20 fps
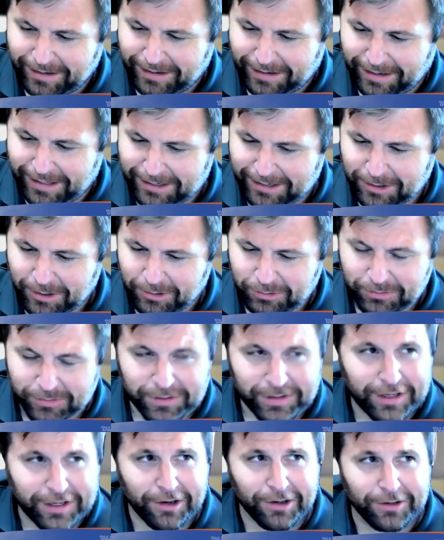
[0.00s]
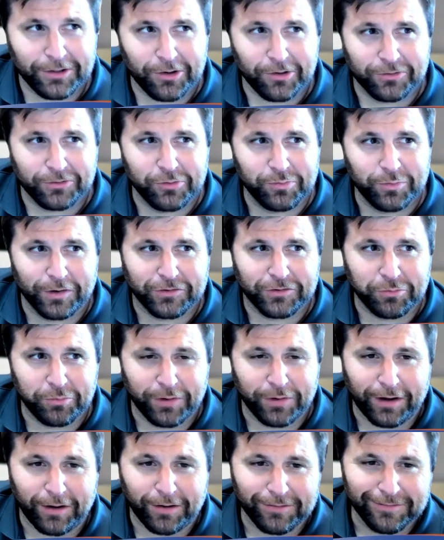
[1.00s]
I don't know, care a little too much
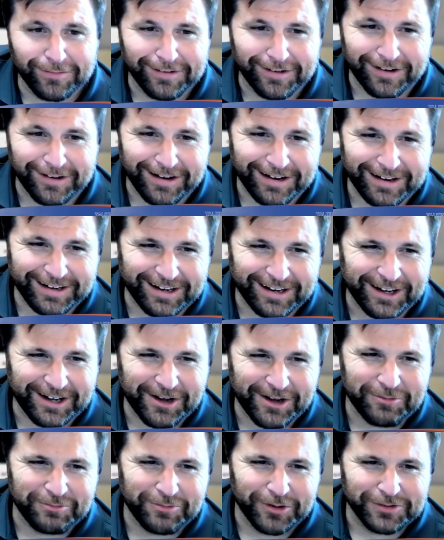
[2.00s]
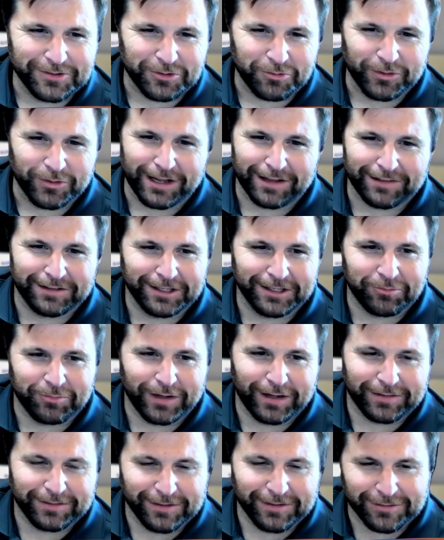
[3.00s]
about. All right. Um, so when I think
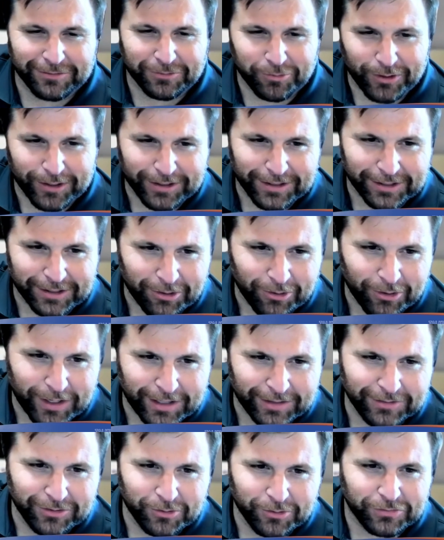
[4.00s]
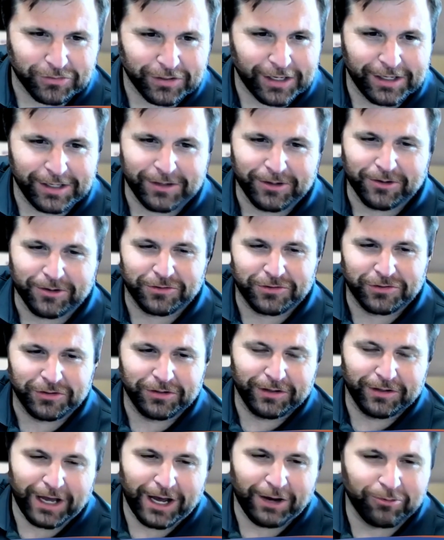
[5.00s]
about this, we're going to go ahead and do stay heated,
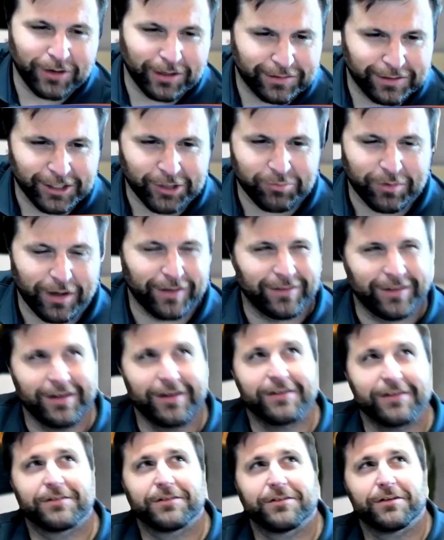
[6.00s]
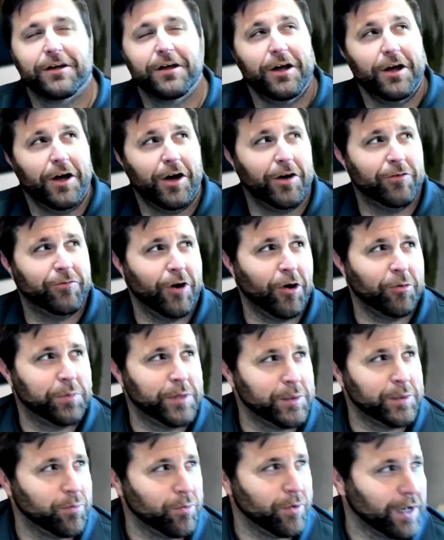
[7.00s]
chill out. When I think about this, of all
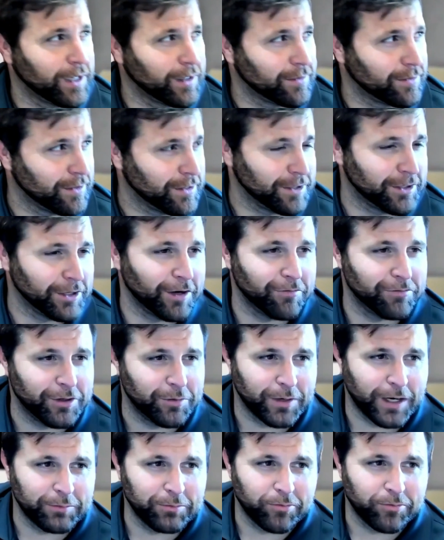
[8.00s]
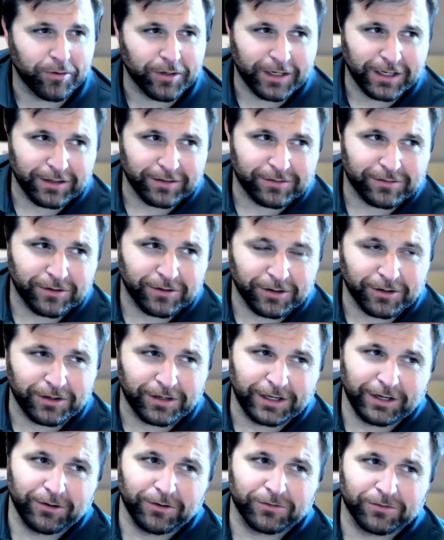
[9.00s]
people I can think of that probably gets their
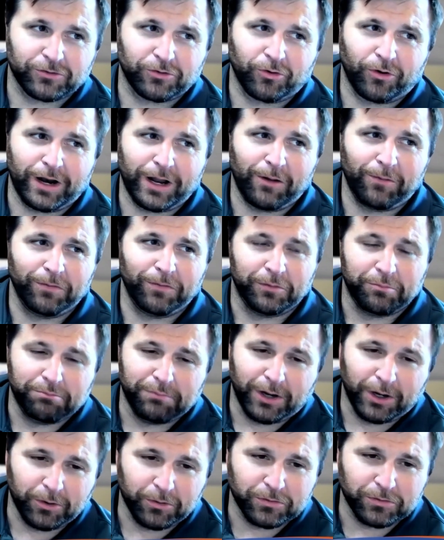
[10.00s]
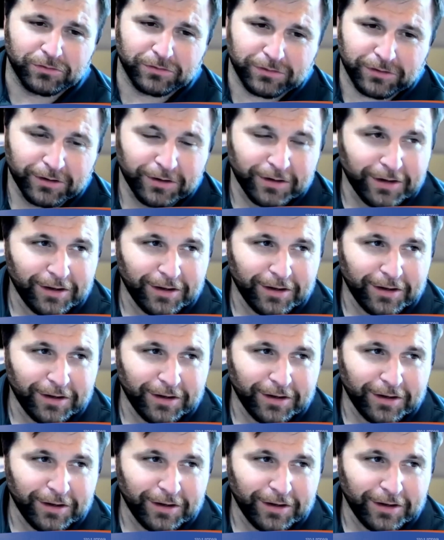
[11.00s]
gears ground the most.